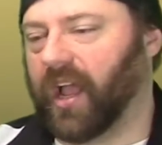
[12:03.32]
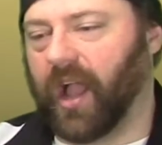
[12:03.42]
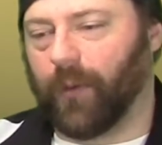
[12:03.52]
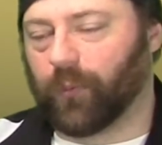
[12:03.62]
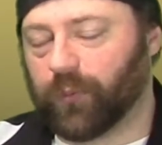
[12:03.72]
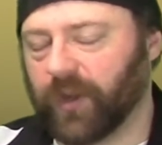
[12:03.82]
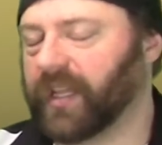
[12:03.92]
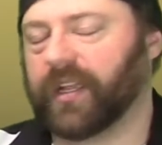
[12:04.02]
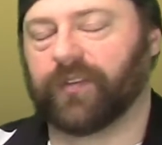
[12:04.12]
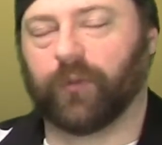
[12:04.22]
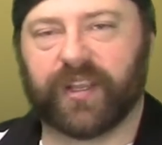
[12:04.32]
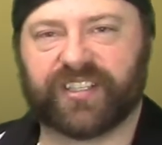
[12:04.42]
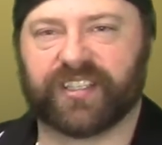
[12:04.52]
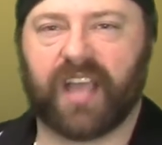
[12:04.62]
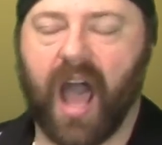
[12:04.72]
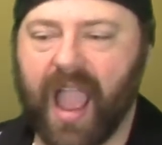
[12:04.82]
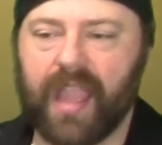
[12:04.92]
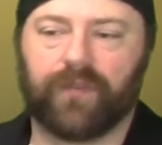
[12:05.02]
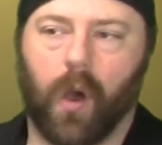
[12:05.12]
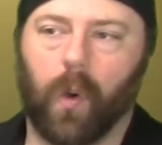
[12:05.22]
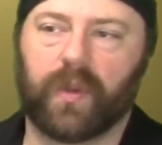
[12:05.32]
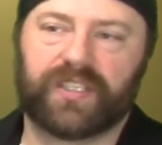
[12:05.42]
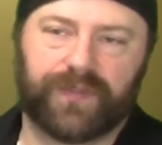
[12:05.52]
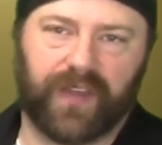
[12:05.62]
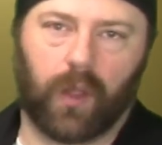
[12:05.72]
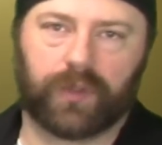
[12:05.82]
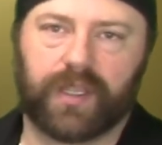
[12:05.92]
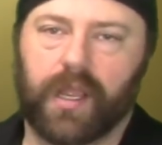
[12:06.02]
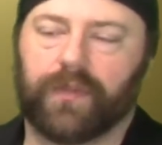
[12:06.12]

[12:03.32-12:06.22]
really good voices. I have always felt